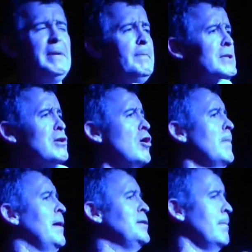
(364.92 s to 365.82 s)
people talk
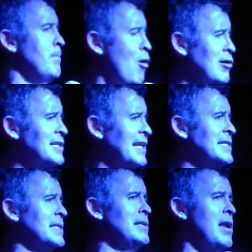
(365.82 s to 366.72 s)
about the important
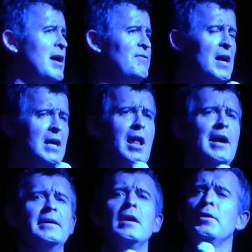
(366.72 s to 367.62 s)
things in life,
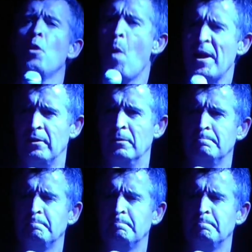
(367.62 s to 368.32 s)
like the weather.